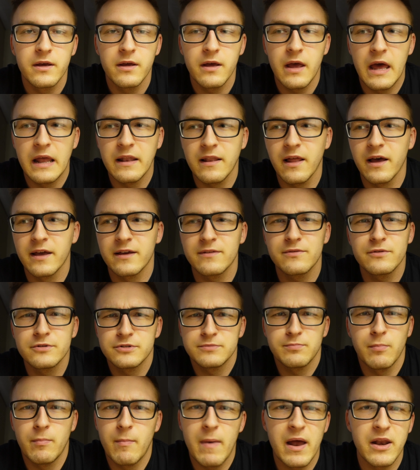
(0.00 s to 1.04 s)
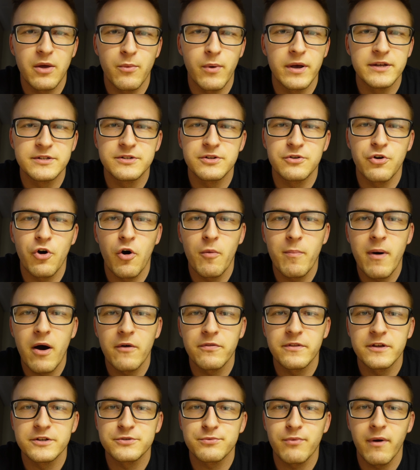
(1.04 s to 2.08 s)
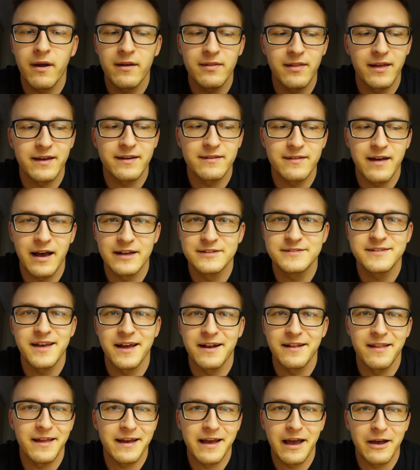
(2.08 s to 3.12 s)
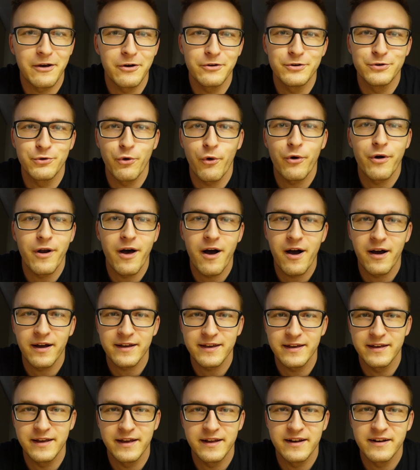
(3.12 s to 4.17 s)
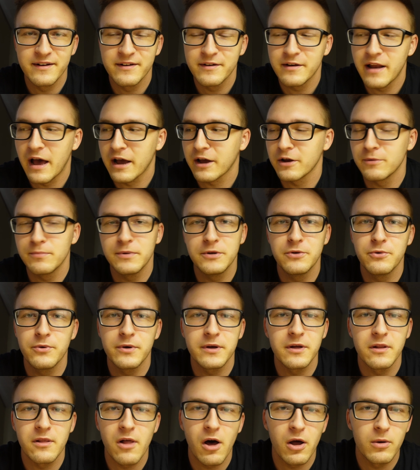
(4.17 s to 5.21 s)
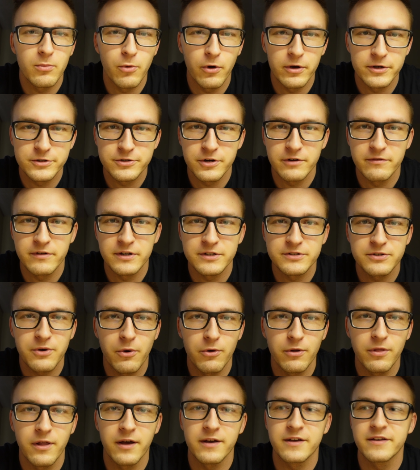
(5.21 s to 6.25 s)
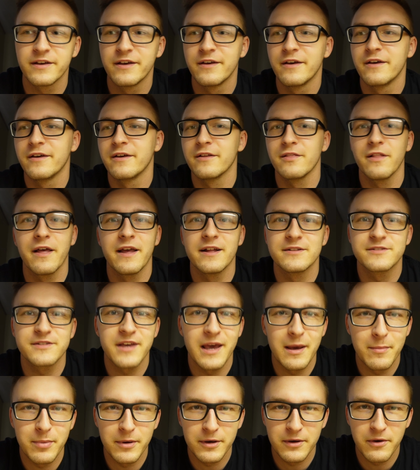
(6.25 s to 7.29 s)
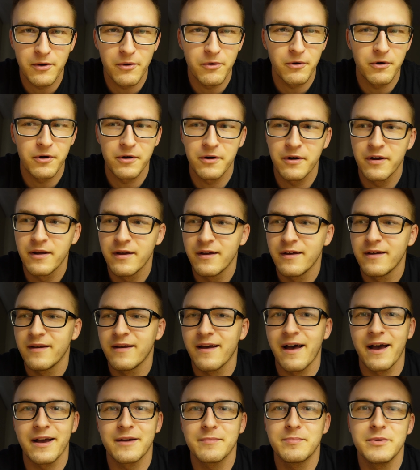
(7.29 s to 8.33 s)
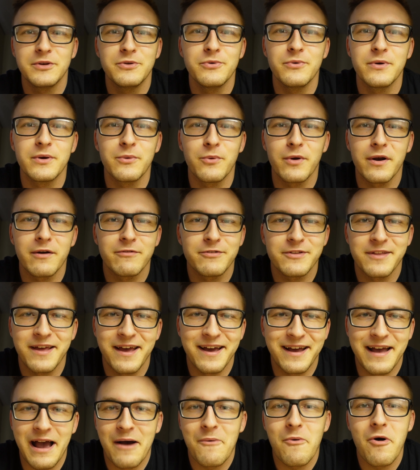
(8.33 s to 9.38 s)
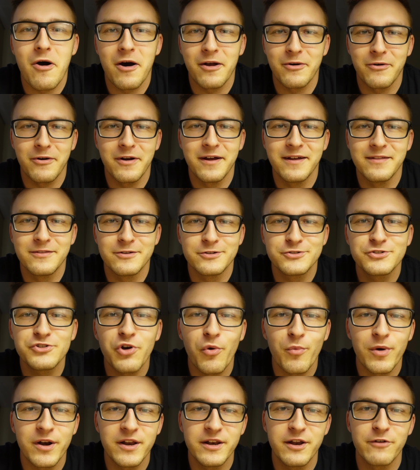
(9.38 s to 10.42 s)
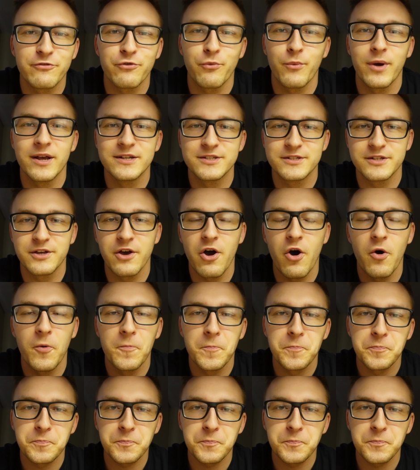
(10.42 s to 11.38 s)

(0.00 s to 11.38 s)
And like, there's many ways to go about this, right? Like I said, like I could door knock and I could be doing a lawn mowing service or like landscaping, or I could be doing whatever the heck I want, right? There's so many different ways to go.